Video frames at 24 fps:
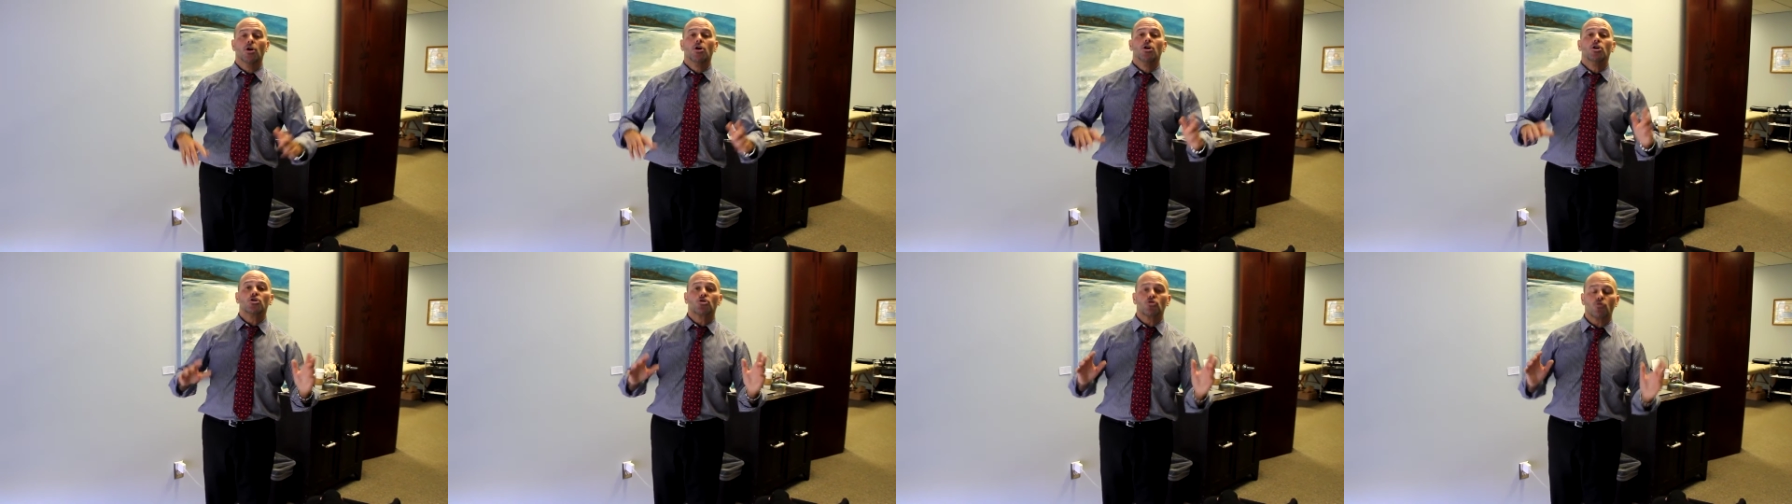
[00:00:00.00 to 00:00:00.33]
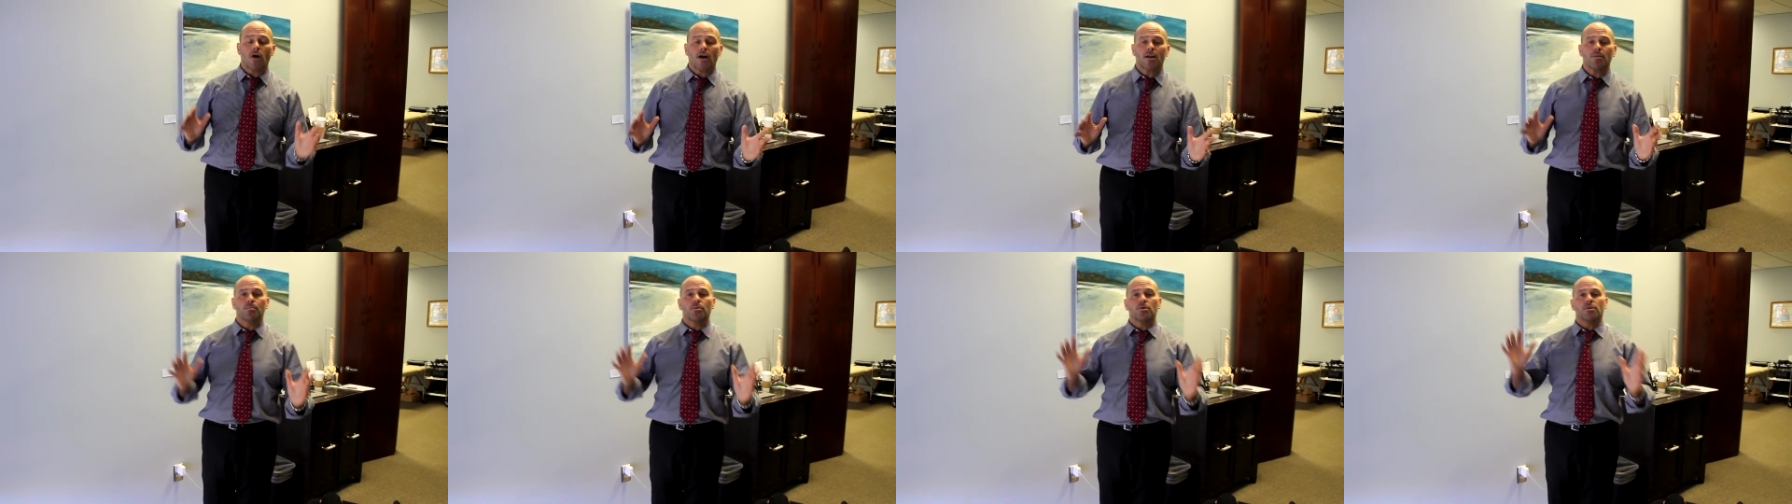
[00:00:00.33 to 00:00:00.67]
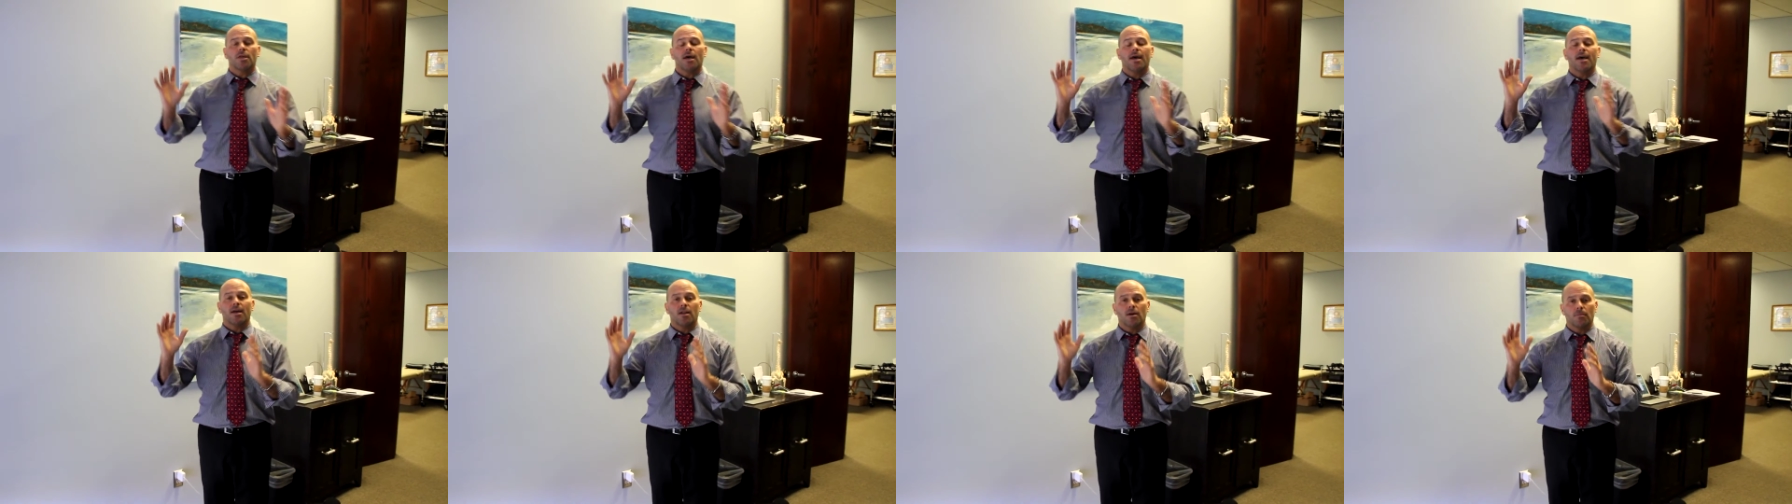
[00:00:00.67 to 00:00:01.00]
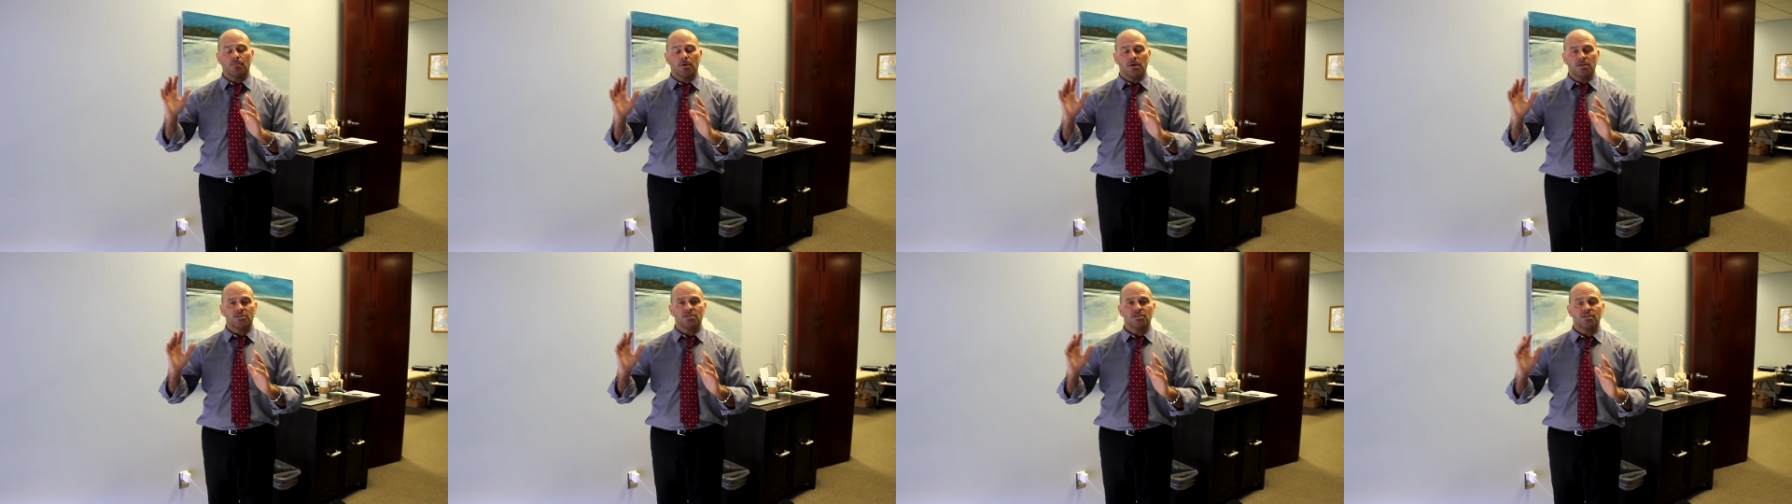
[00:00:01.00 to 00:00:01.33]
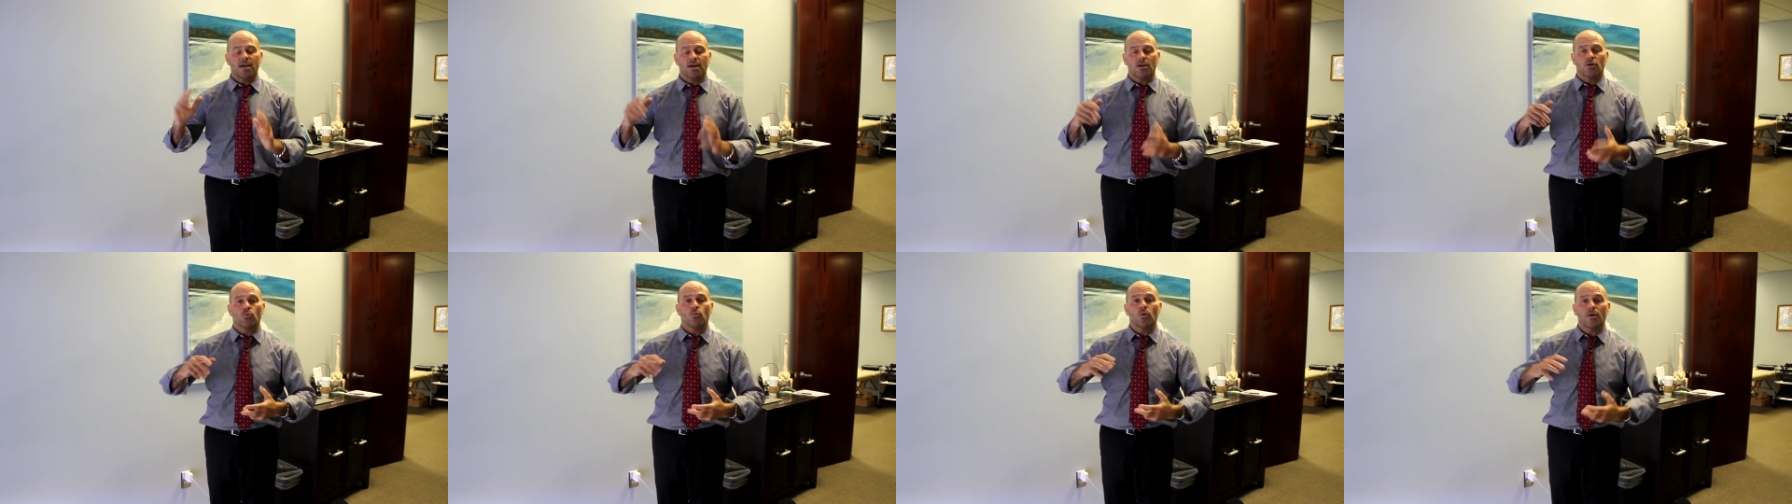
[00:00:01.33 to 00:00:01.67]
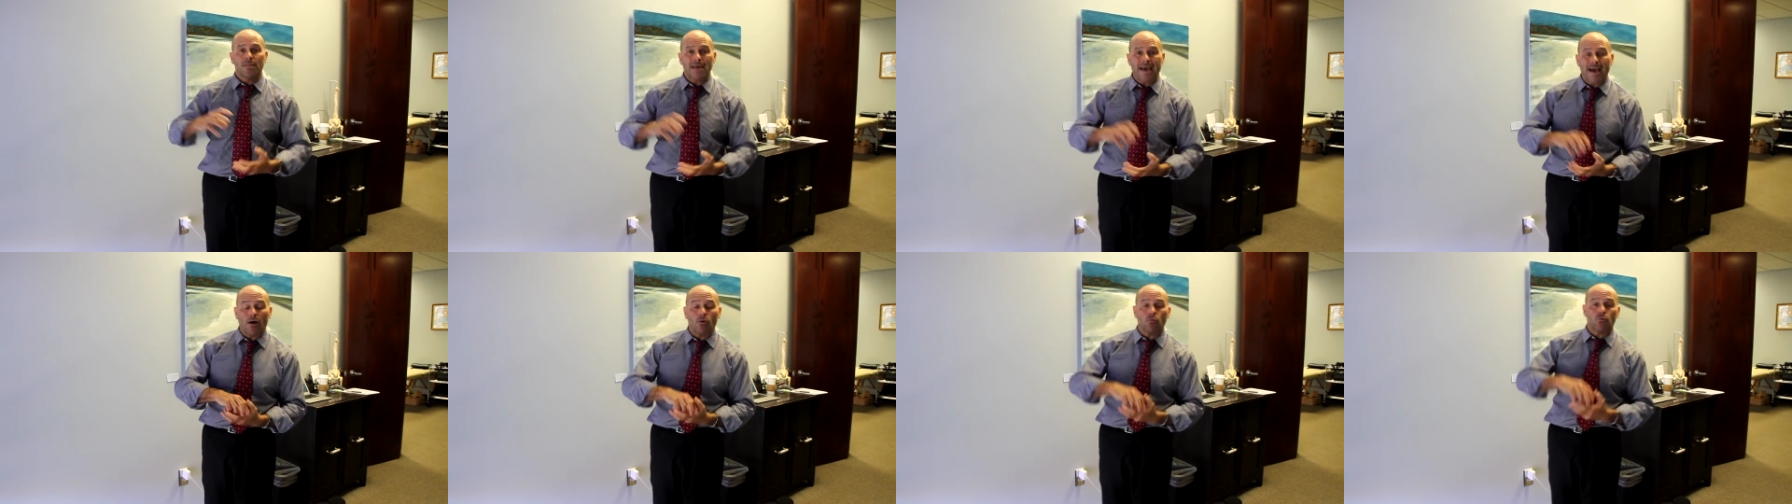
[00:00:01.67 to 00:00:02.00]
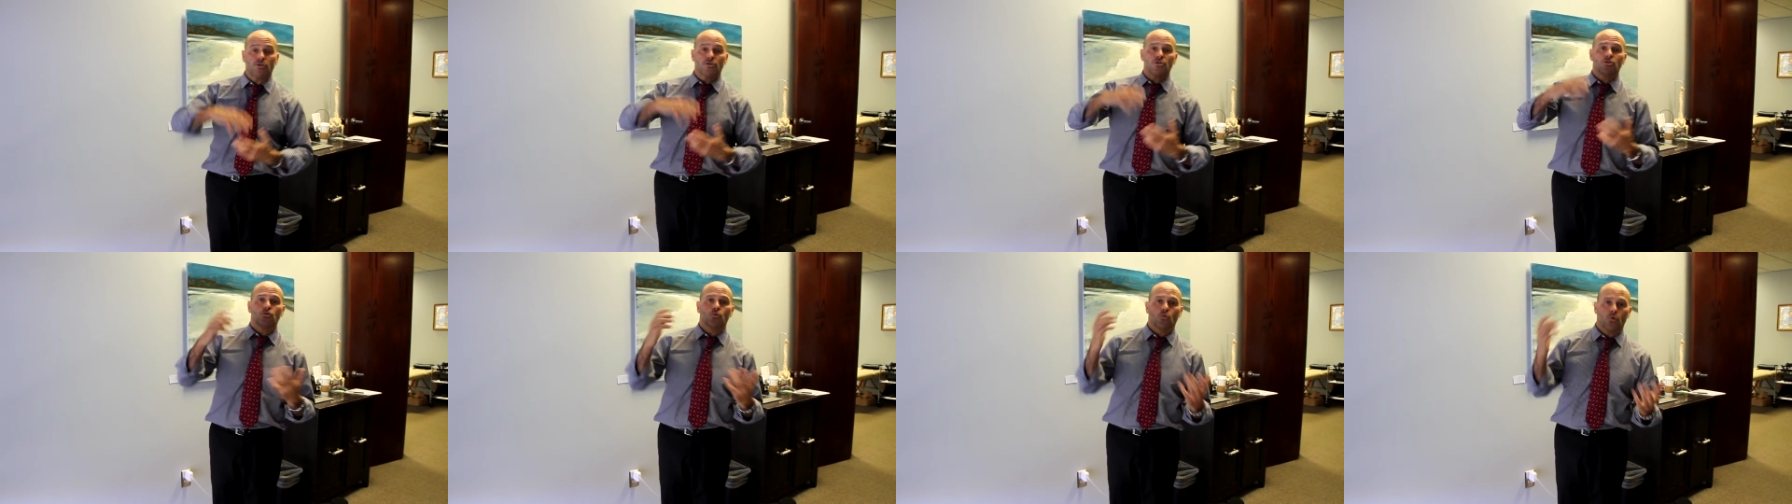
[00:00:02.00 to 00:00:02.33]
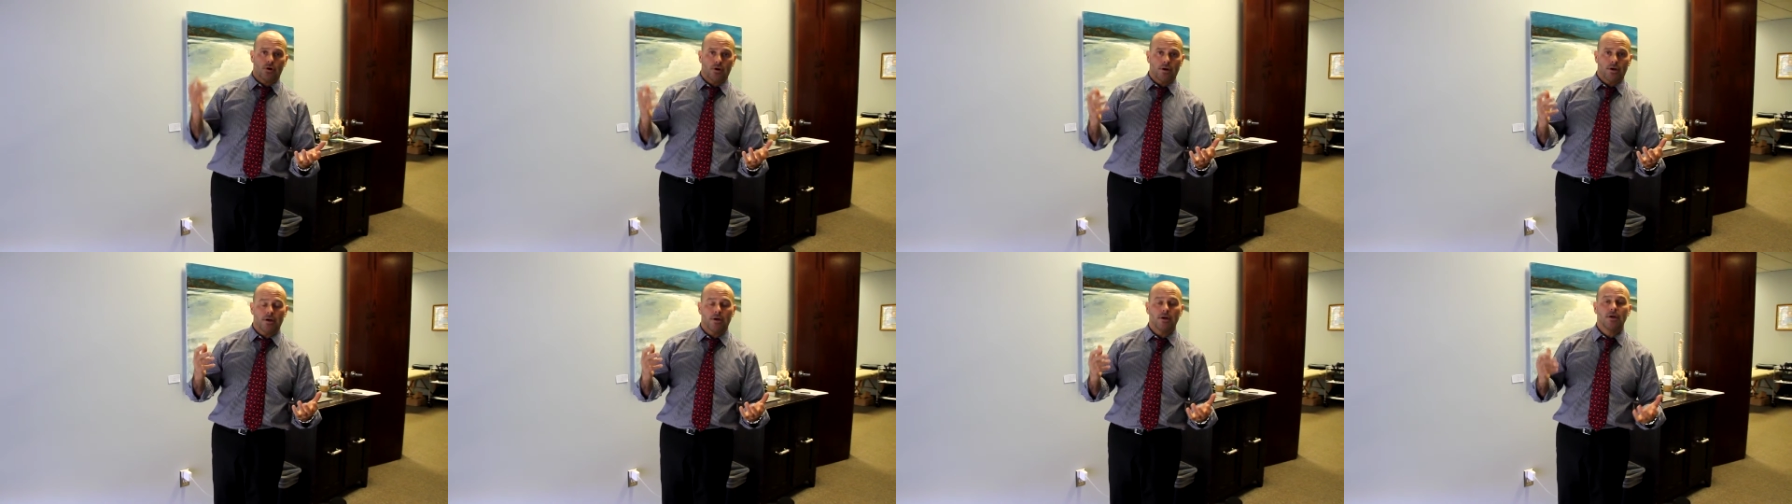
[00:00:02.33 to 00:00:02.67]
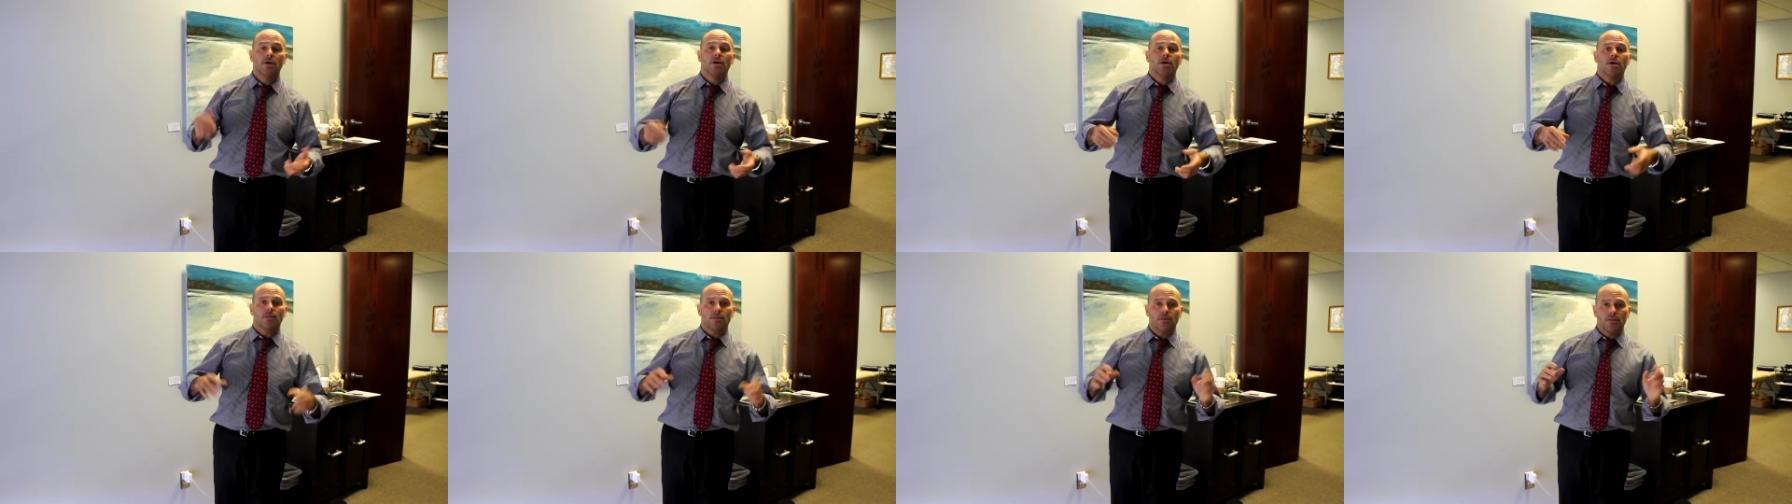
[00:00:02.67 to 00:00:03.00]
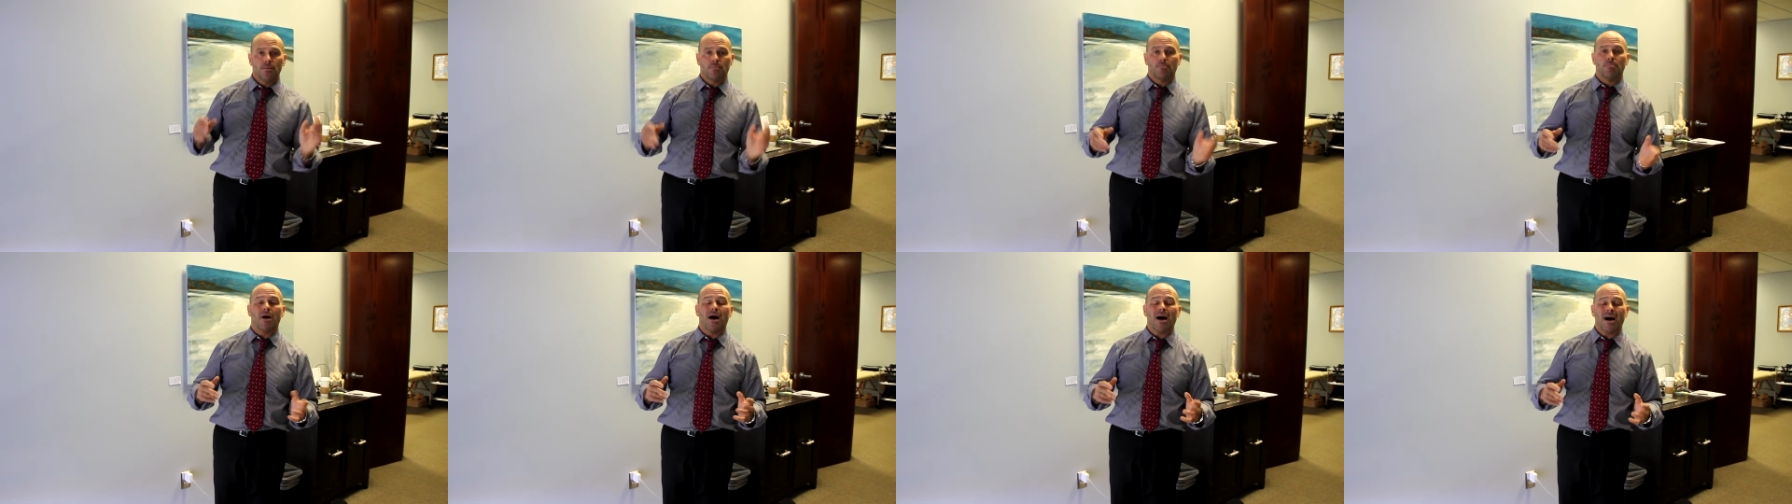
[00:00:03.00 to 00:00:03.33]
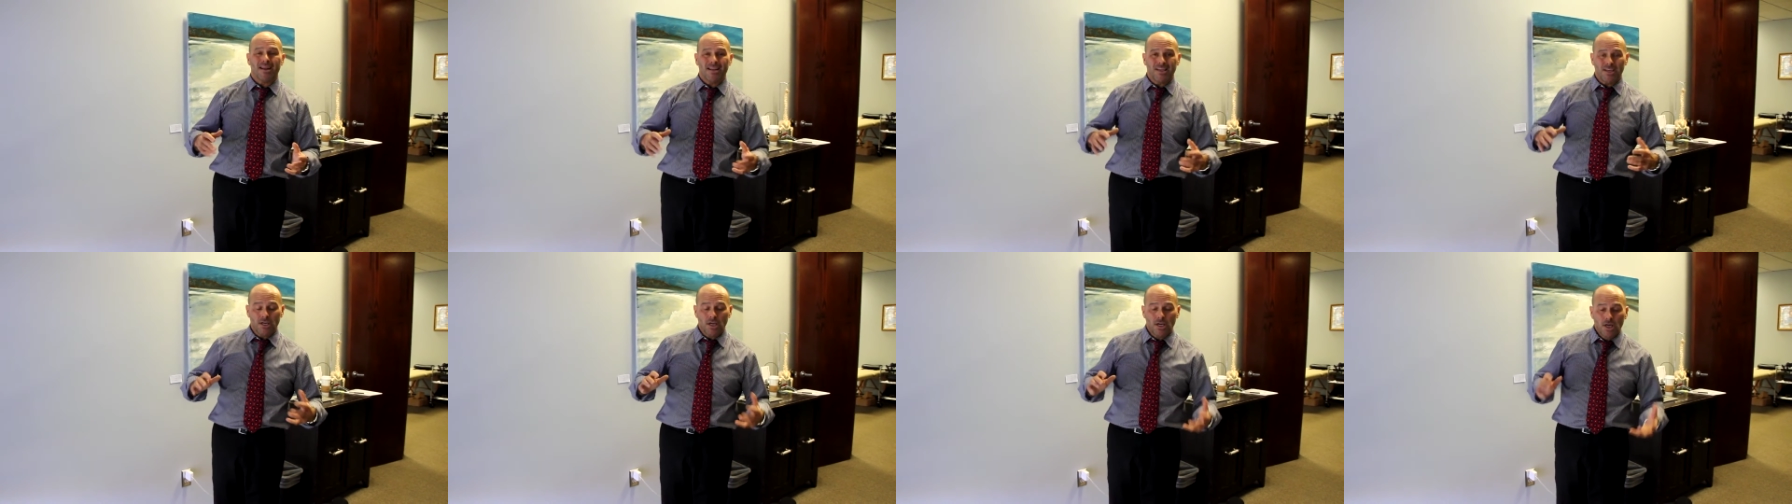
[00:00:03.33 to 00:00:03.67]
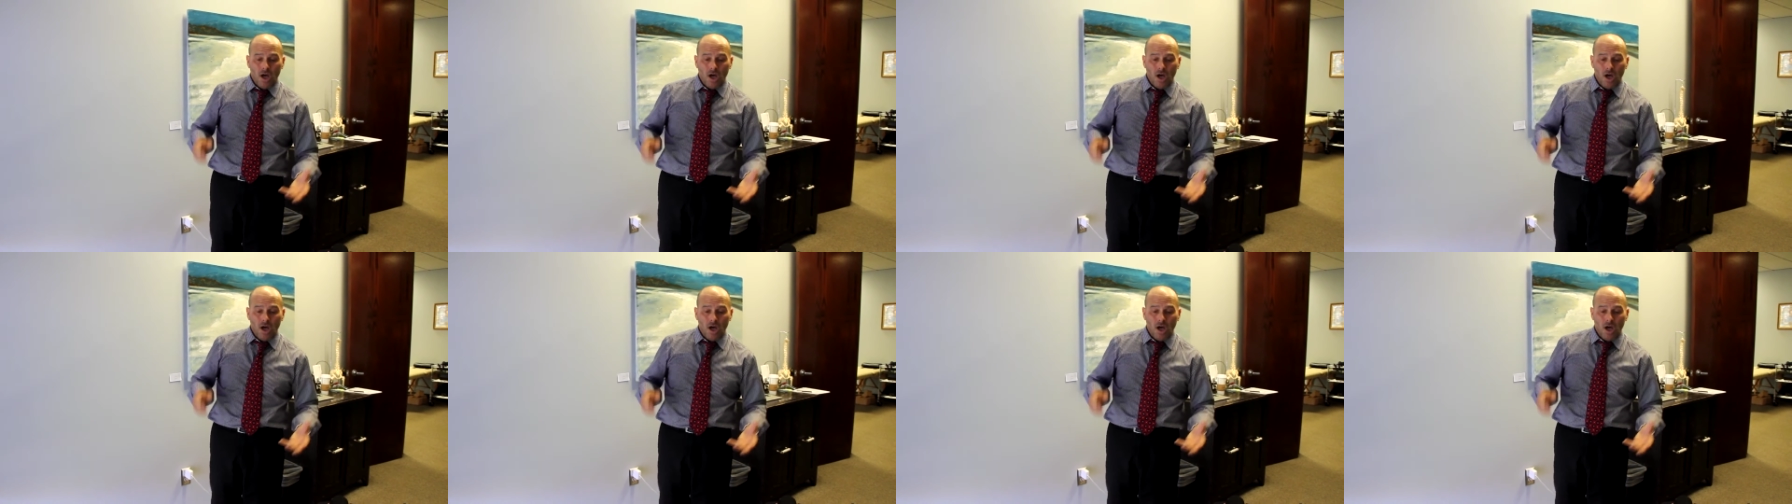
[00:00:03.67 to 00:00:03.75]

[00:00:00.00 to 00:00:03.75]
try to put the head up on center without restoring the body